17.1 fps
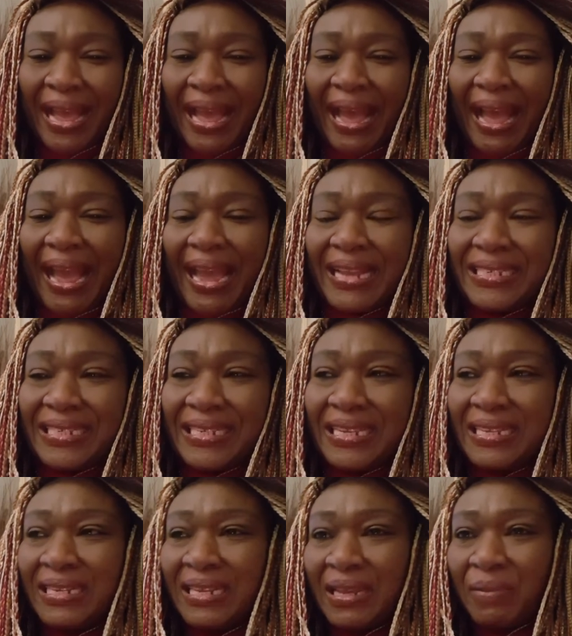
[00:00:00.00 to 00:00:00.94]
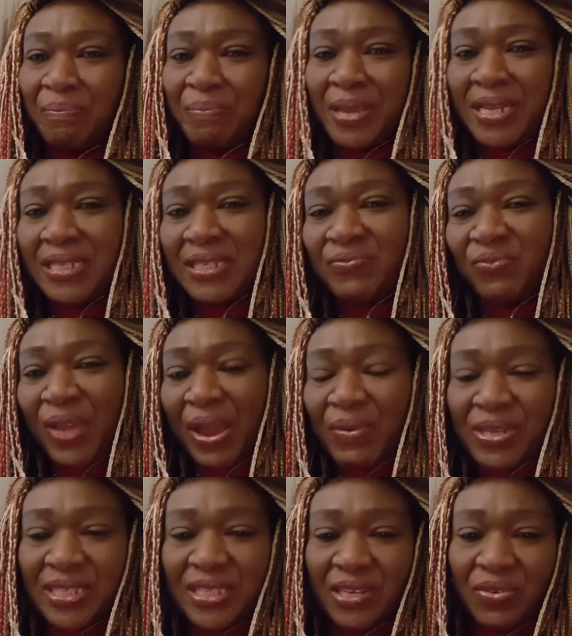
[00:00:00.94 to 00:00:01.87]
Hiding, being
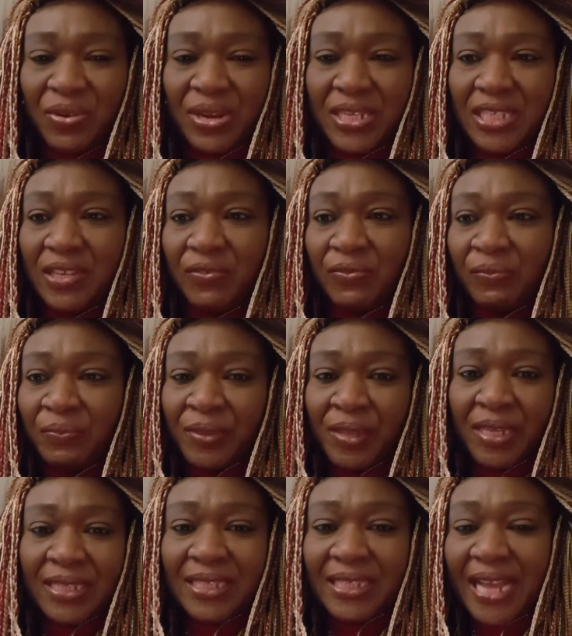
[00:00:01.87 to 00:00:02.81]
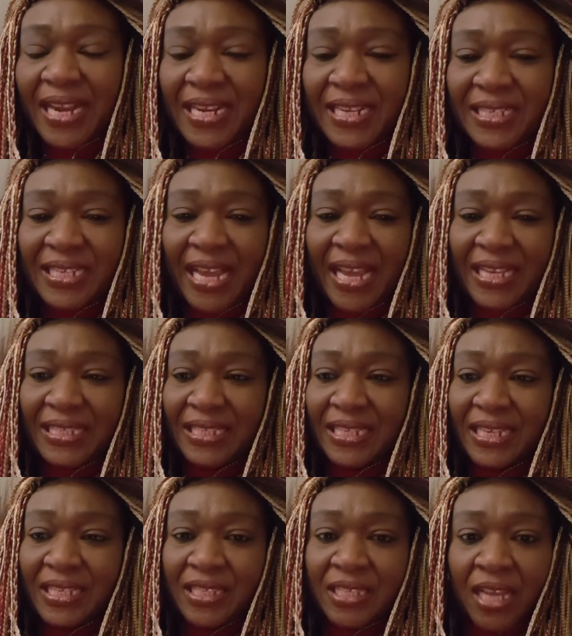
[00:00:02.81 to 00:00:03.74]
very secretive, sending
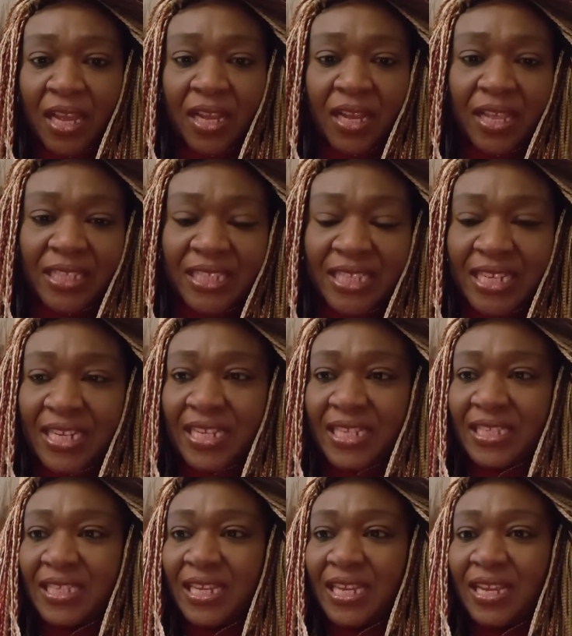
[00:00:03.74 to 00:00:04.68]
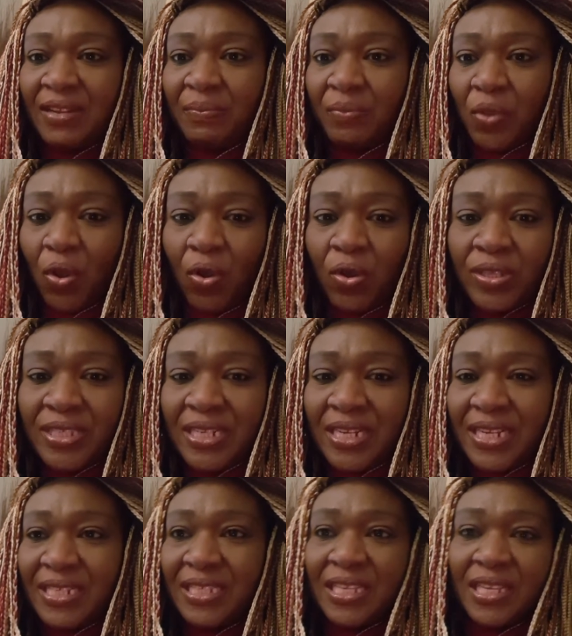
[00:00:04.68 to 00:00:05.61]
texts, deleting,
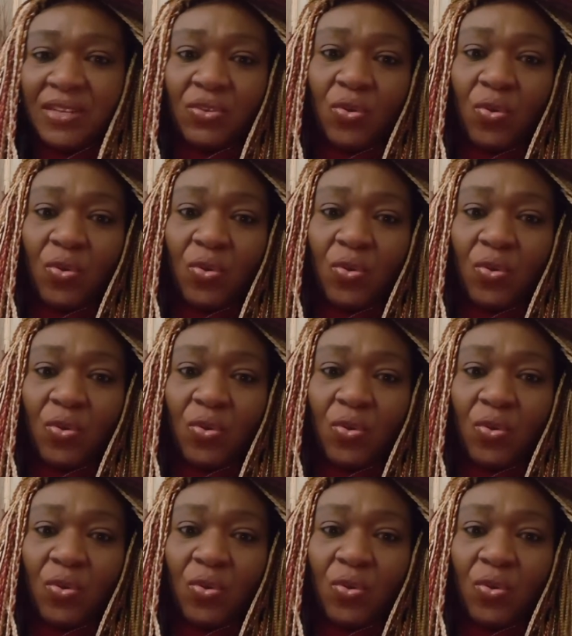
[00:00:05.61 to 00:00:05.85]
undeleting,